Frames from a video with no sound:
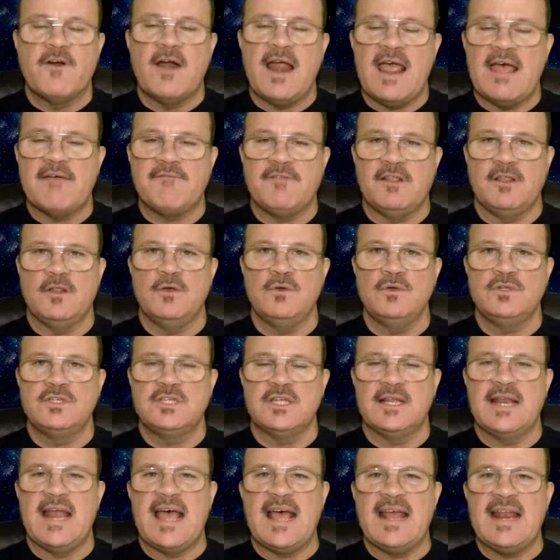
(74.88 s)
for
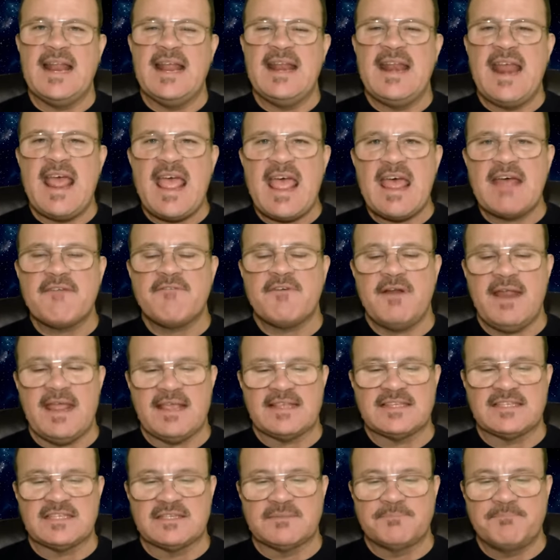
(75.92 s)
evolution and an ever
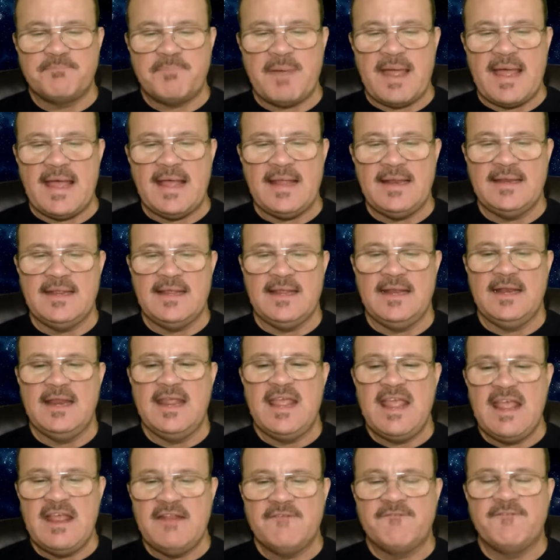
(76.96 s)
expanding
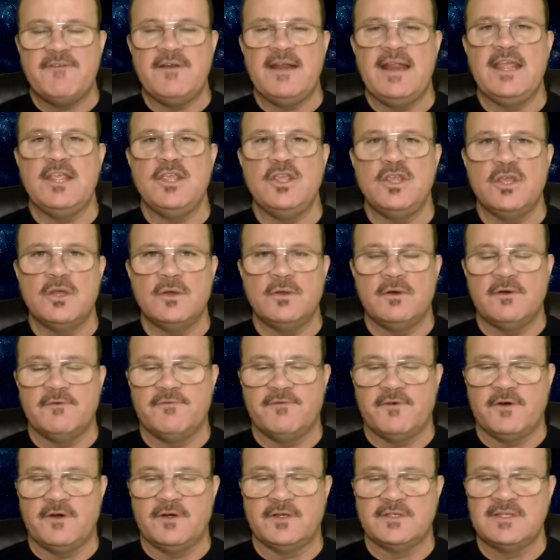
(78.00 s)
infinite
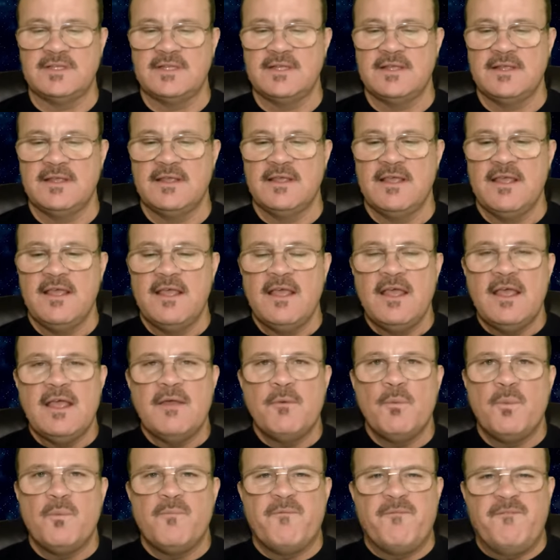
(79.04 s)
universe
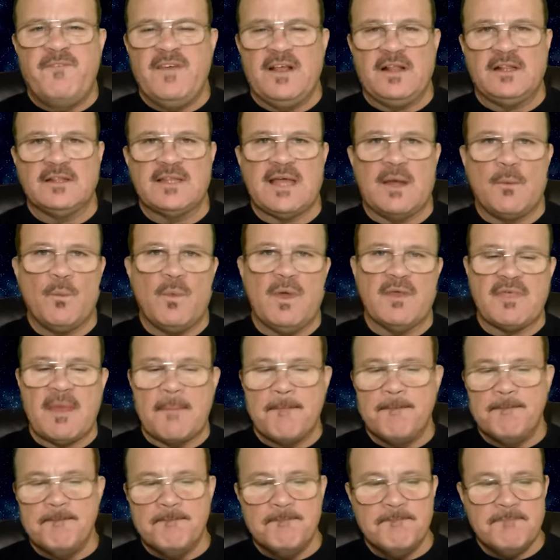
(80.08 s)
filled up with
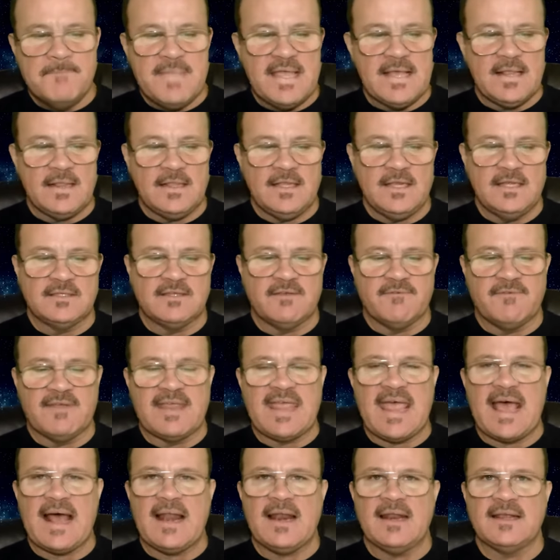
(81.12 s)
millions of
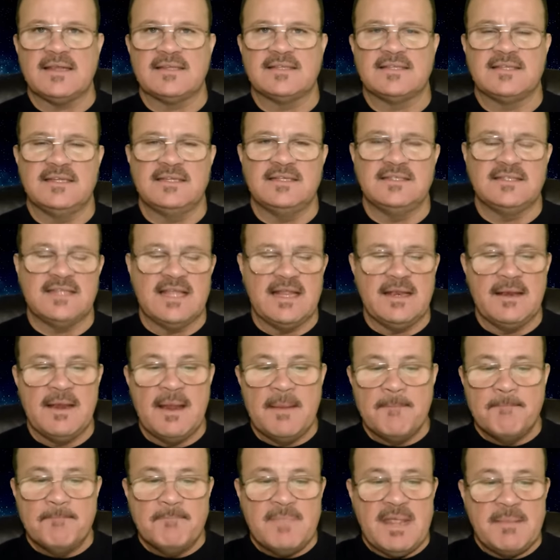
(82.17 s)
galaxies and
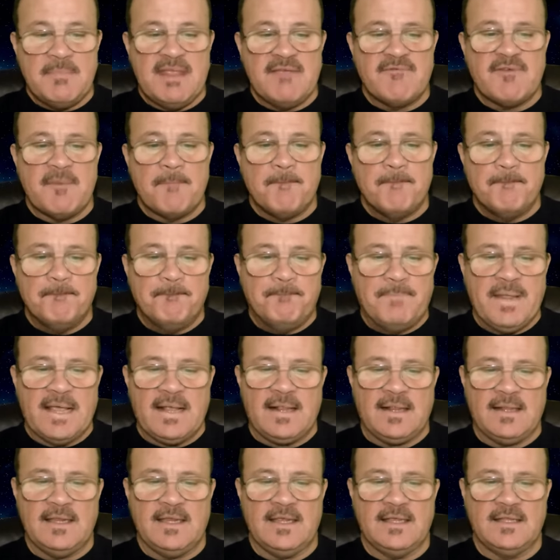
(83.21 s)
maybe even
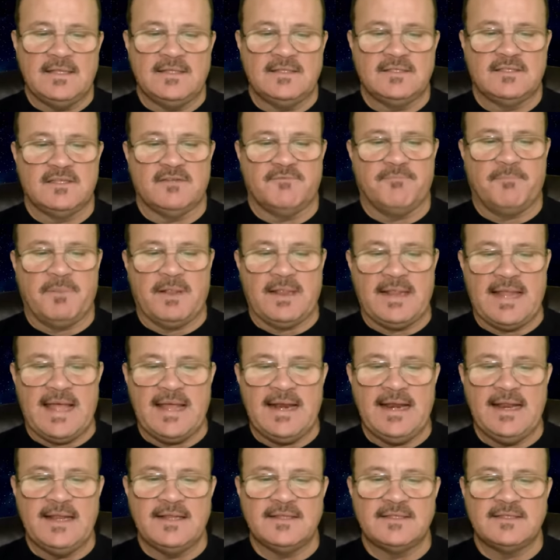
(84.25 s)
billions of
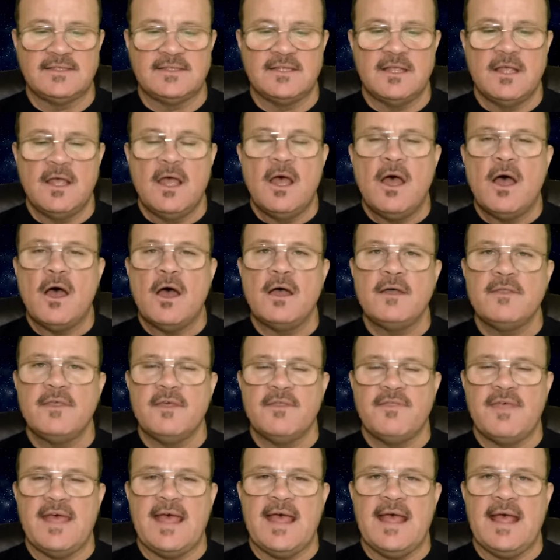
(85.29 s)
planets,
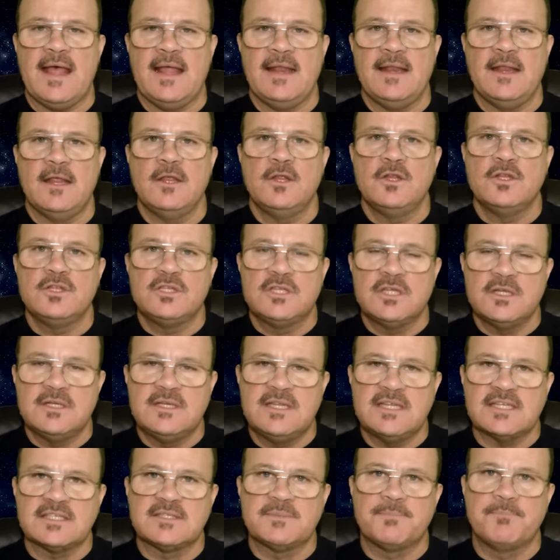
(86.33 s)
other than to
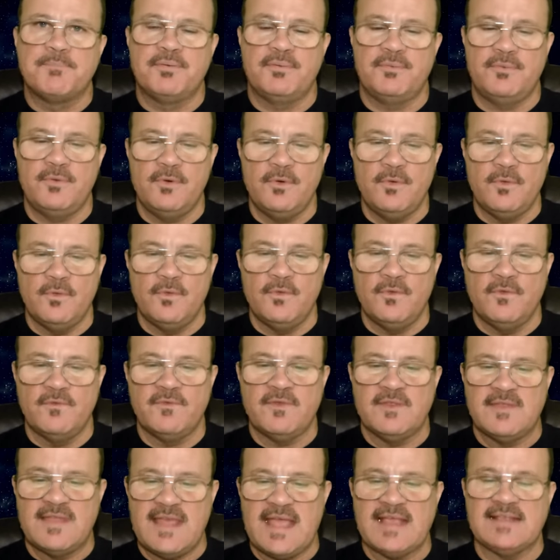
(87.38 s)
disprove
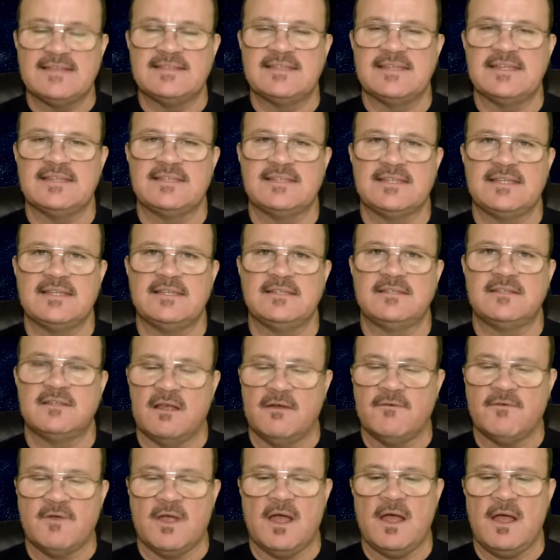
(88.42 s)
the existence
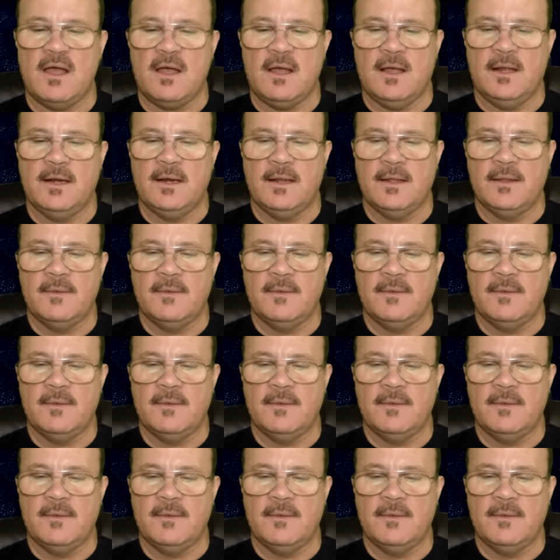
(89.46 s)
of God?